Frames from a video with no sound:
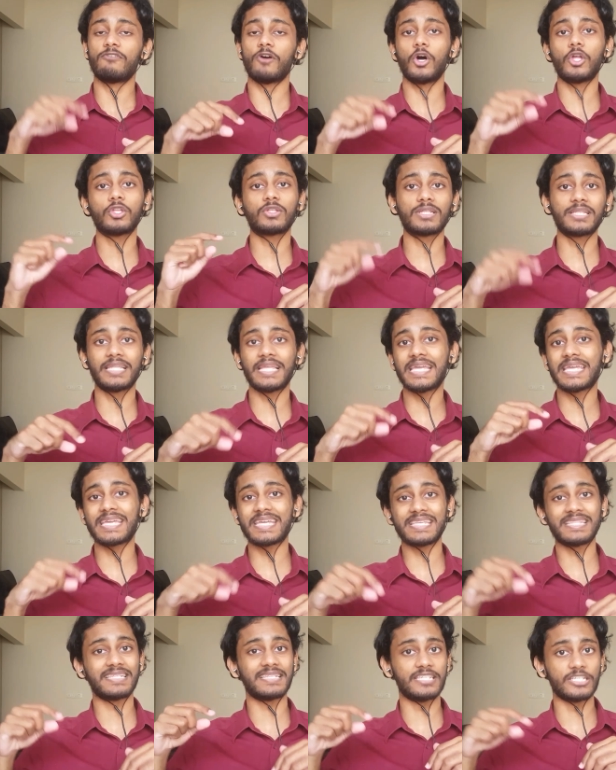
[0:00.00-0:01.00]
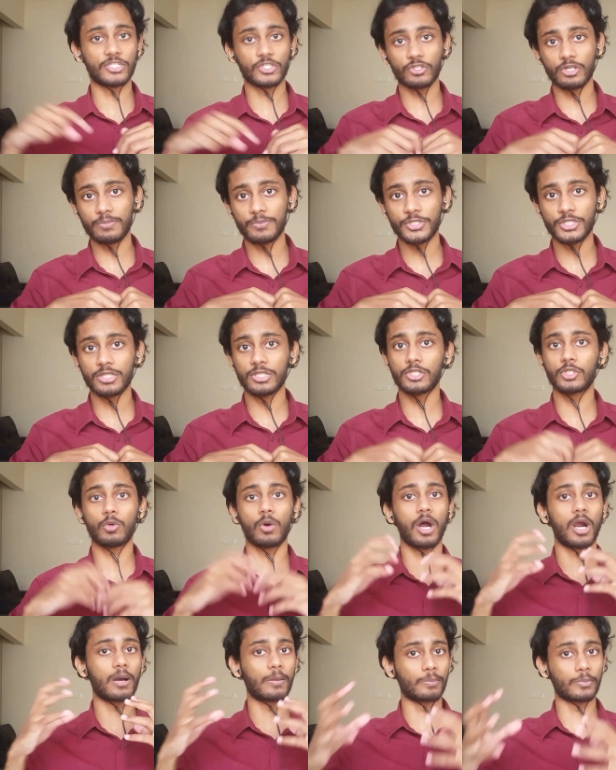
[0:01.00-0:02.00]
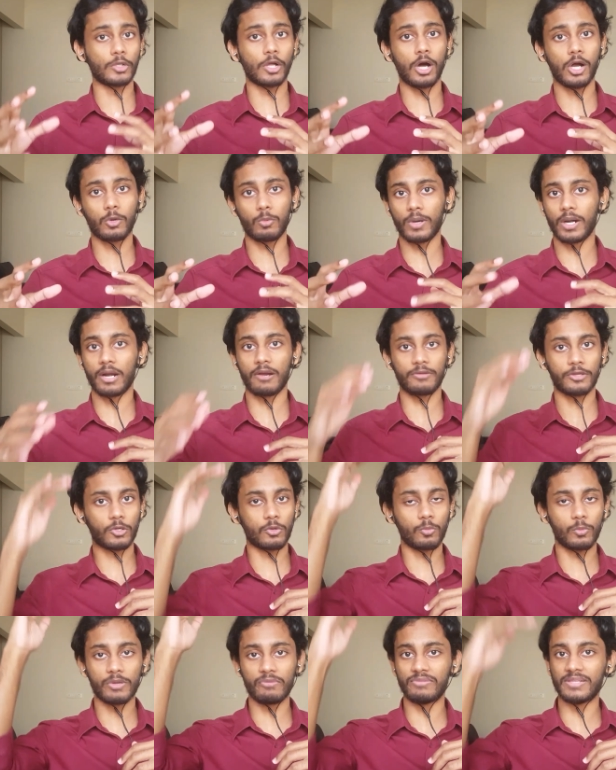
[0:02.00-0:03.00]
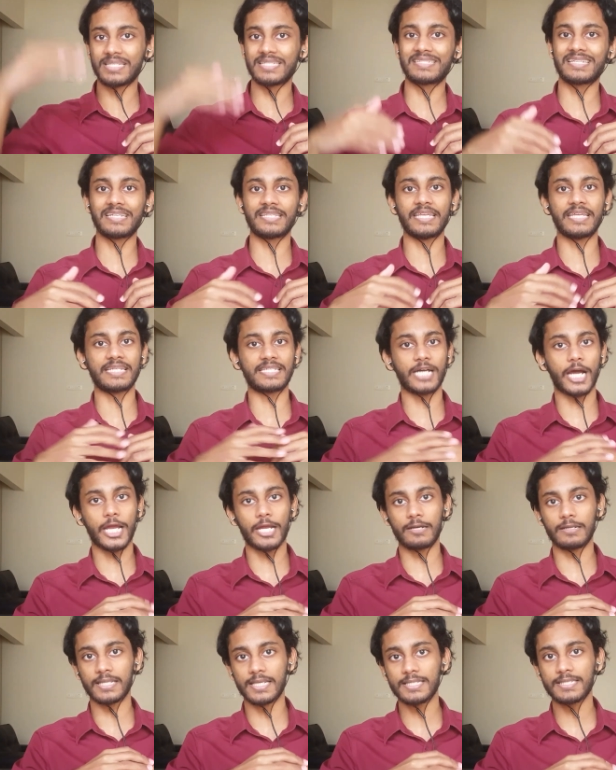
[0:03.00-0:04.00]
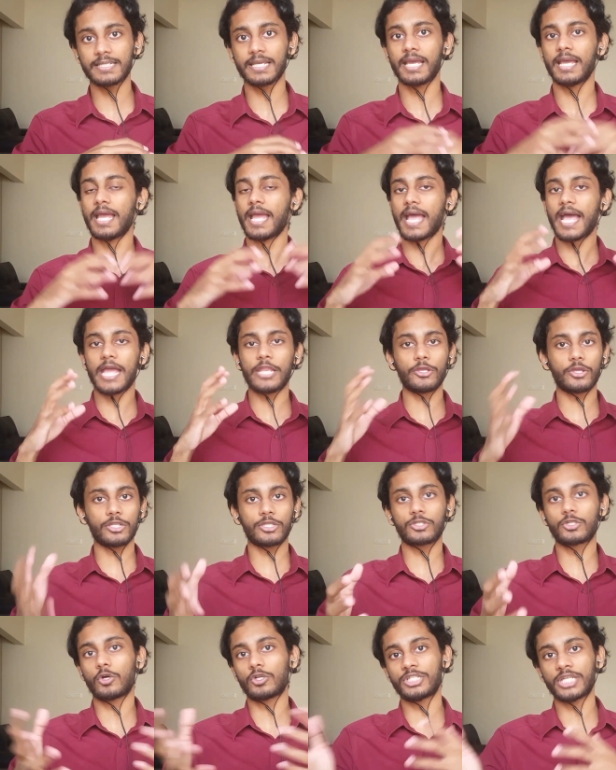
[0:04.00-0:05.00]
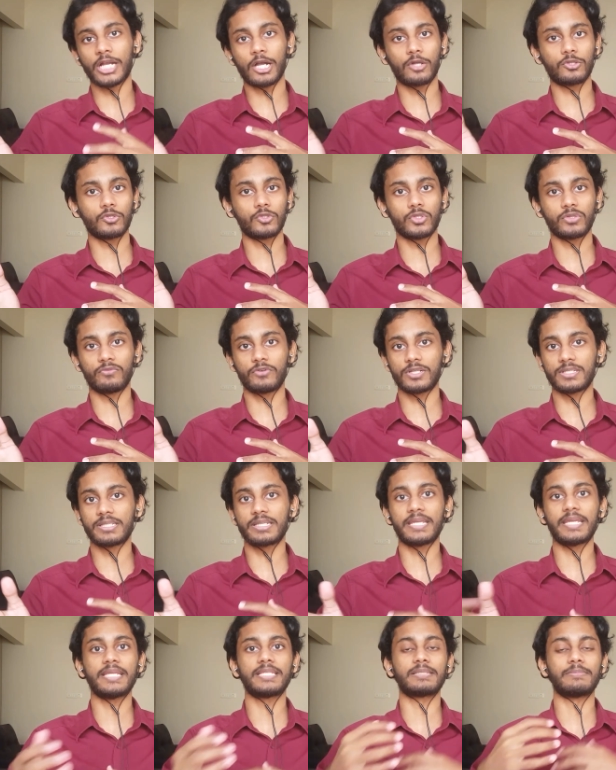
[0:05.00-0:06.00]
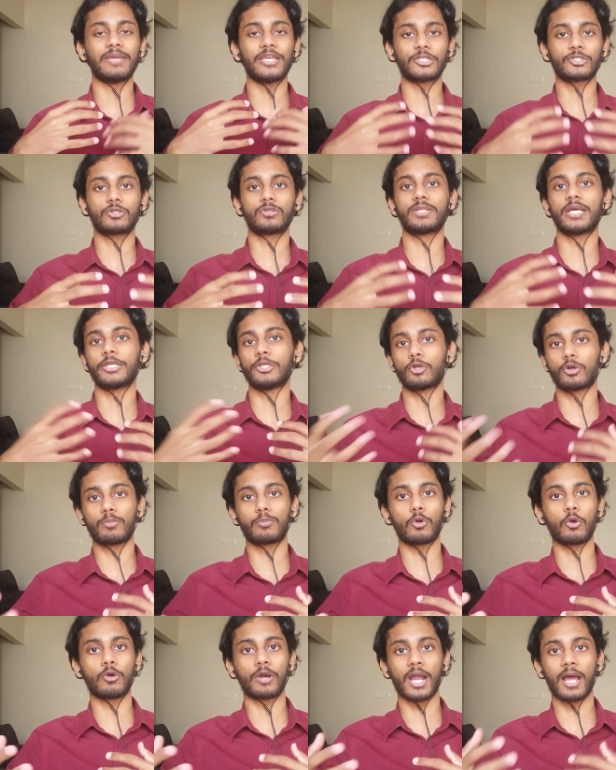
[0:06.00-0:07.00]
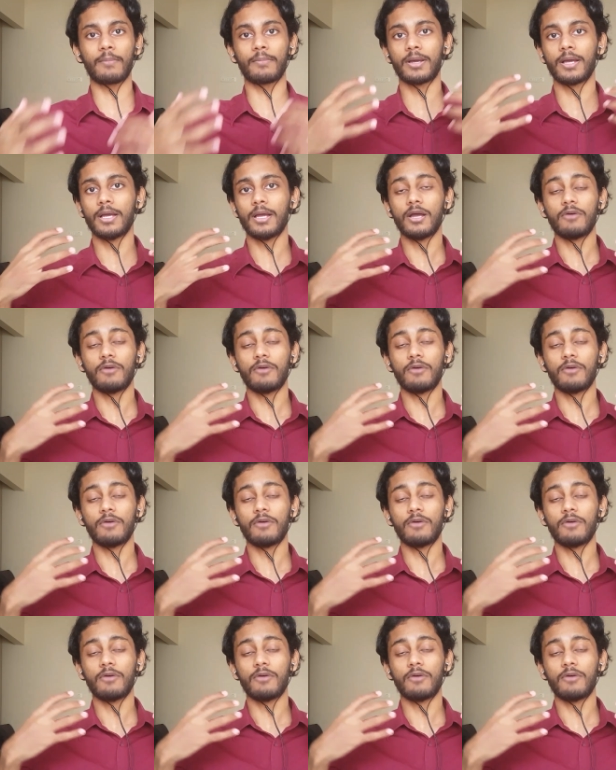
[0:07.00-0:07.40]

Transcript: follow the link in the description to our blog where you know we've listed the entire list and you can just go check out those universities and make sure that your program